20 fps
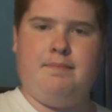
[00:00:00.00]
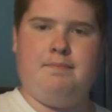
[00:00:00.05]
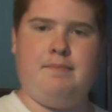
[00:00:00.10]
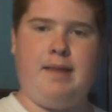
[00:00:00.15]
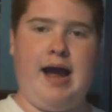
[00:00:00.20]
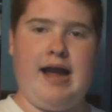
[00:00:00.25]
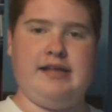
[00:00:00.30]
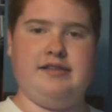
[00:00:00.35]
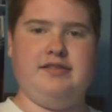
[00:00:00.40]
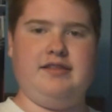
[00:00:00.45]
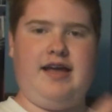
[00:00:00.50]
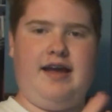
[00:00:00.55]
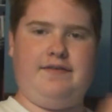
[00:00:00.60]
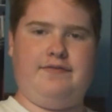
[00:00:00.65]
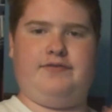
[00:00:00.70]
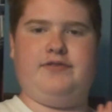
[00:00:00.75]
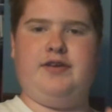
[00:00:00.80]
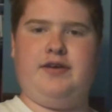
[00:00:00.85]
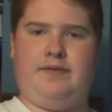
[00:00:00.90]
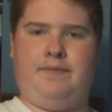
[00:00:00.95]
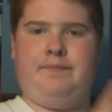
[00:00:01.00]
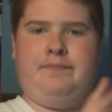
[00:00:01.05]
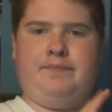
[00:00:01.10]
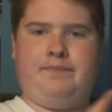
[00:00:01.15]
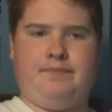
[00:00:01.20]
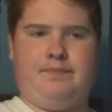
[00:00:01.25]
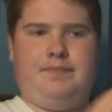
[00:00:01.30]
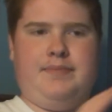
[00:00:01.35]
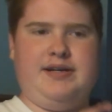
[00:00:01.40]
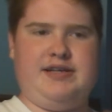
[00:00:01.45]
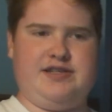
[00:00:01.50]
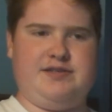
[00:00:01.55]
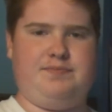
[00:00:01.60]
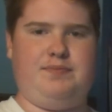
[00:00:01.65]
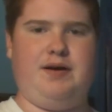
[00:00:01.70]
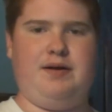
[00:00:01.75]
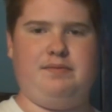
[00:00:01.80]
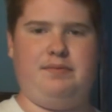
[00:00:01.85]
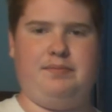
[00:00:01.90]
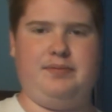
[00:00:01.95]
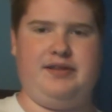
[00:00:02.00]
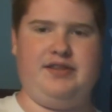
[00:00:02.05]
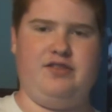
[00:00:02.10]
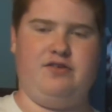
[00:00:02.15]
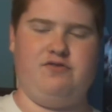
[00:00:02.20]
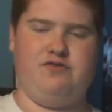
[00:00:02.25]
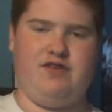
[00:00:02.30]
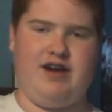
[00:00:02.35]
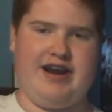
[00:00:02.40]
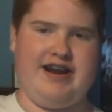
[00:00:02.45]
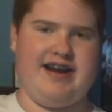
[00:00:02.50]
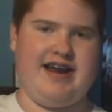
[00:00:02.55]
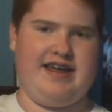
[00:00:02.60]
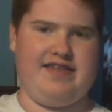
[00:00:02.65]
my left, but it's probably the right,